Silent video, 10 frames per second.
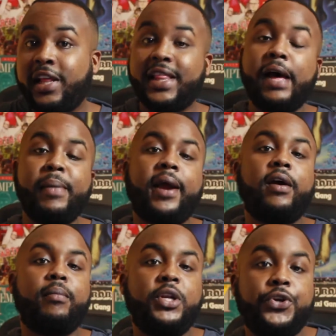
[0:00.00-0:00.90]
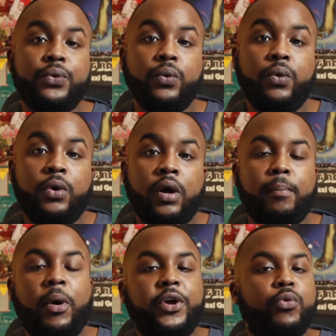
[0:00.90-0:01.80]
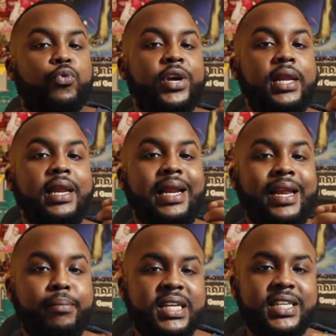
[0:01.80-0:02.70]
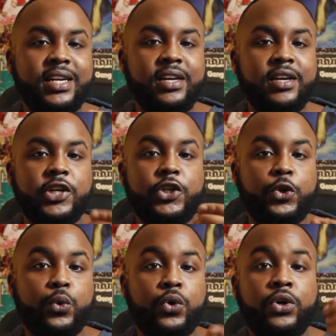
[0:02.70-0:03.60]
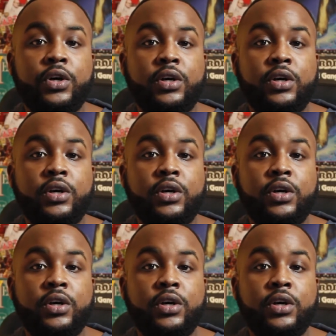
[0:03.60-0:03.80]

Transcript: that might not be true, but you're really limited to